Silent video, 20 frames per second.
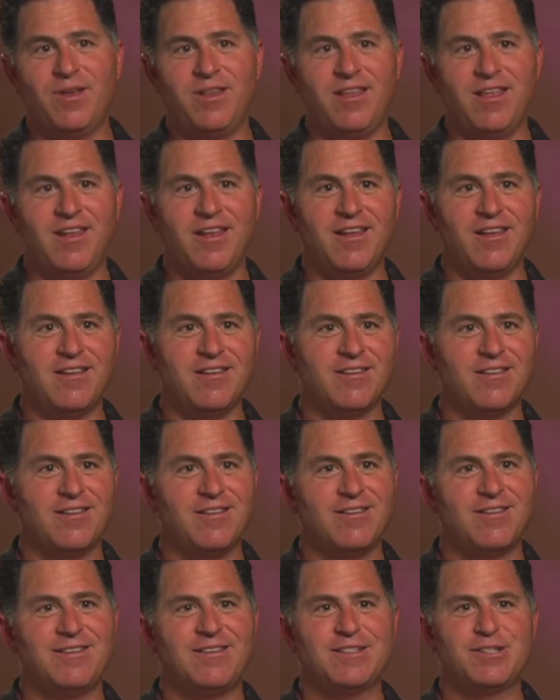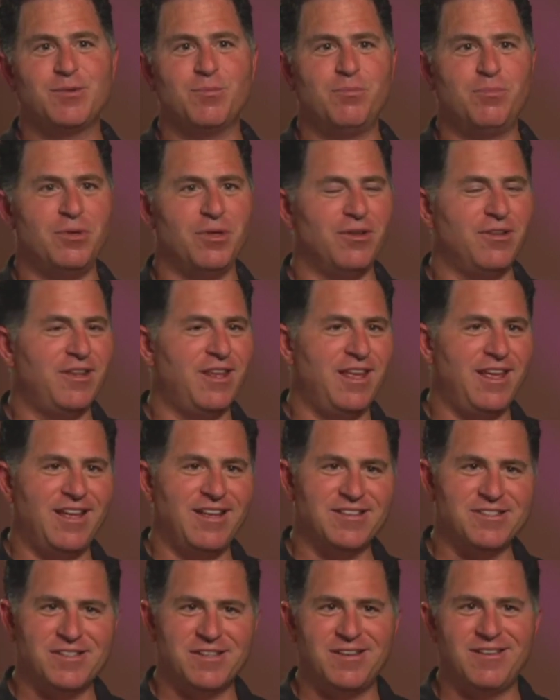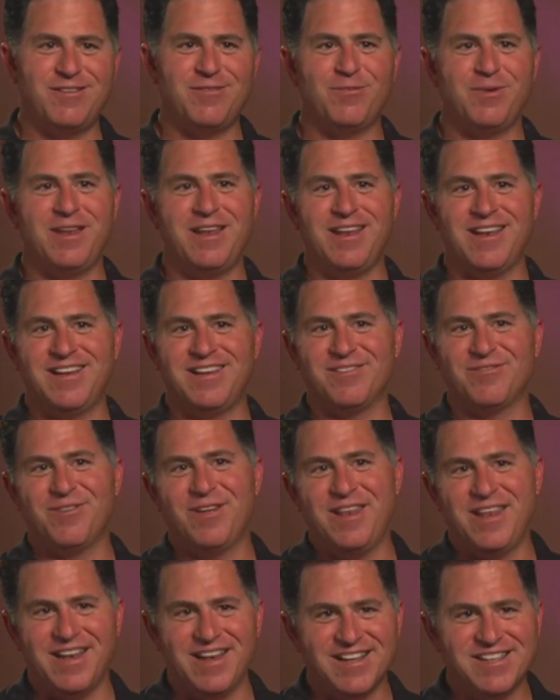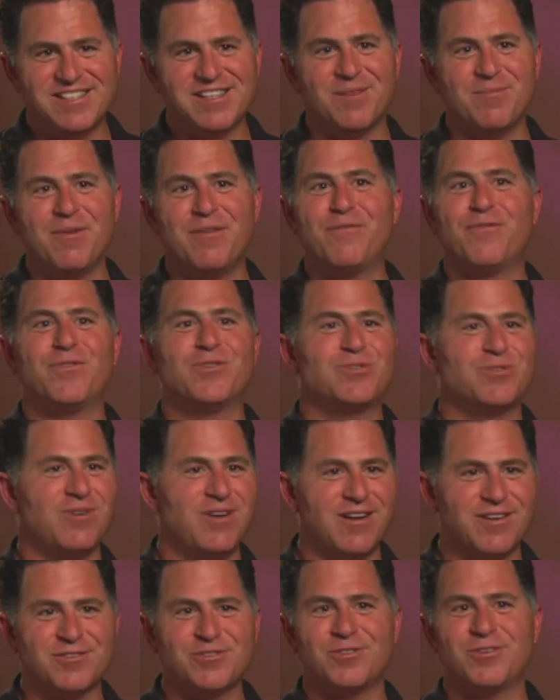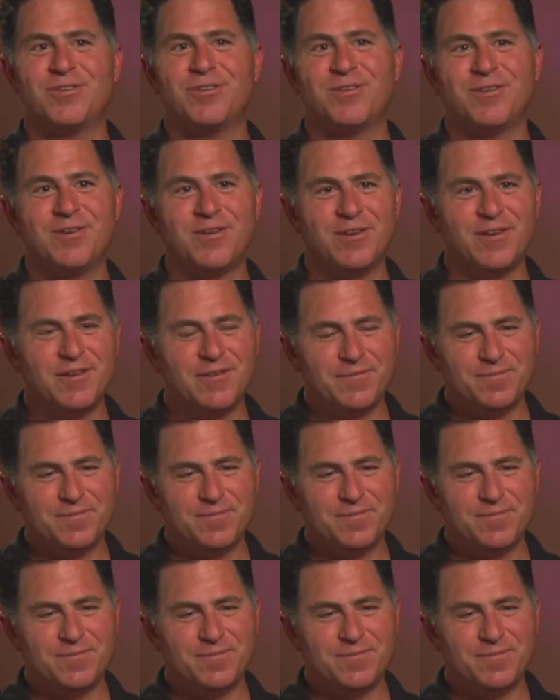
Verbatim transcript: we needed some buildings and we we needed some infrastructure,